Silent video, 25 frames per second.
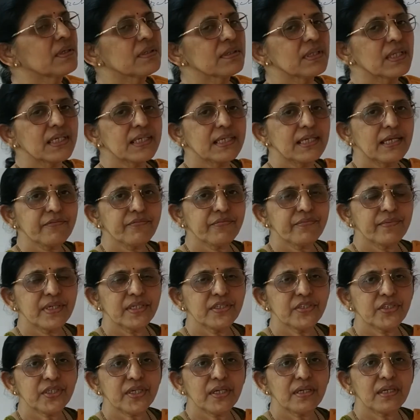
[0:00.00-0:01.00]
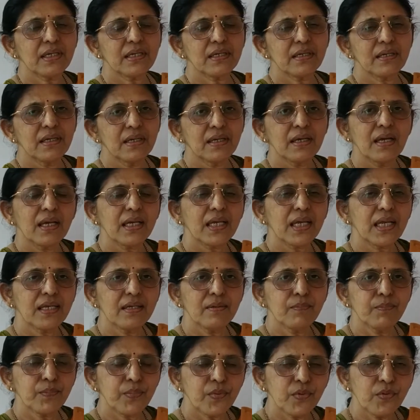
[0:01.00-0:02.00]
the definition
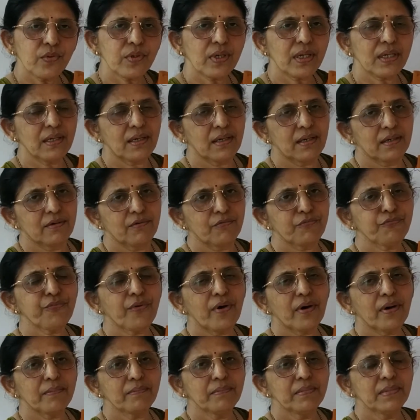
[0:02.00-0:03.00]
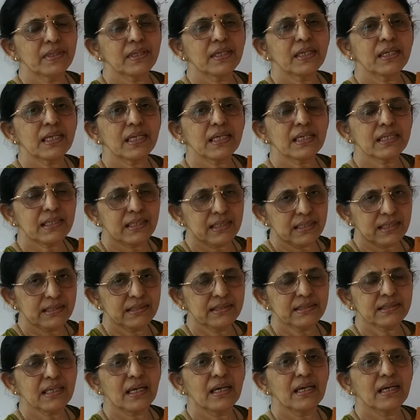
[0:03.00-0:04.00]
in plural form, it
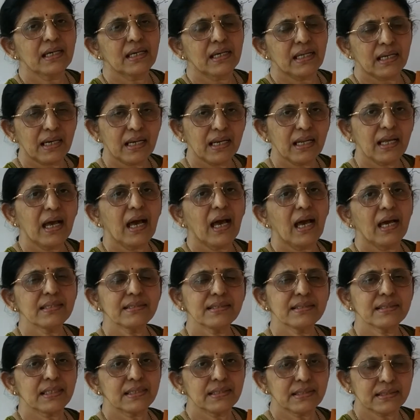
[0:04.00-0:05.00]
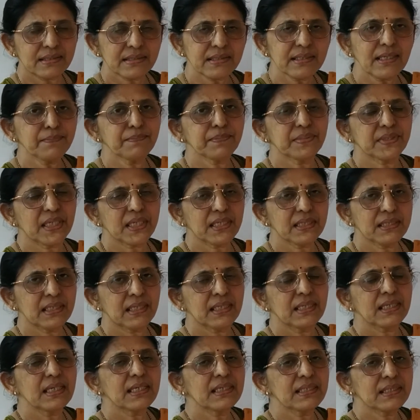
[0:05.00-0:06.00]
is as a subject,
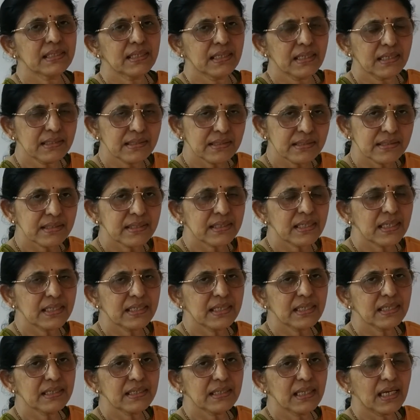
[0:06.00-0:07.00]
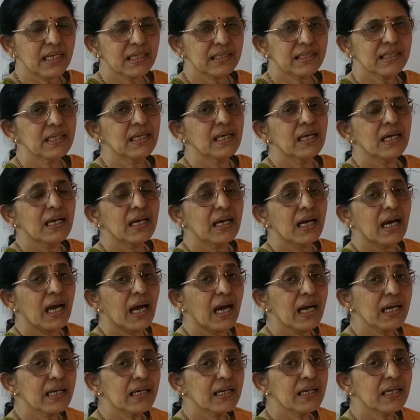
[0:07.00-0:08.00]
it stated that
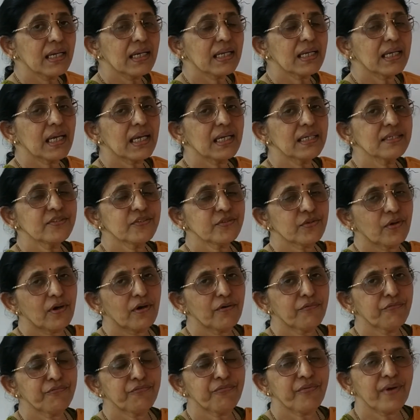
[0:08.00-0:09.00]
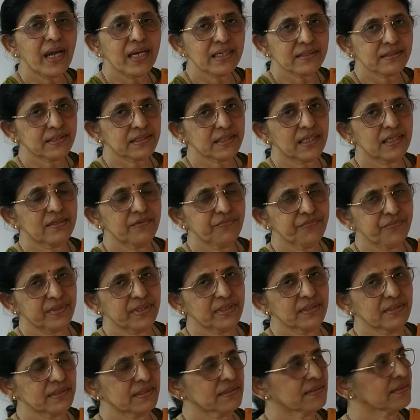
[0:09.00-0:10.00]
aggregates of facts and
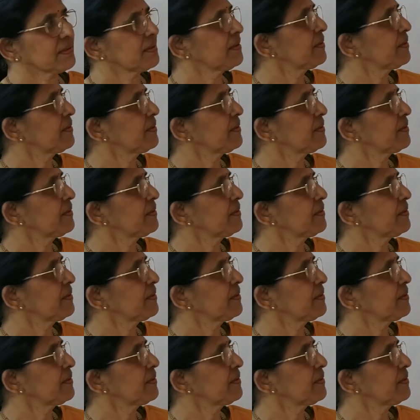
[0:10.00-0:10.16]
figures.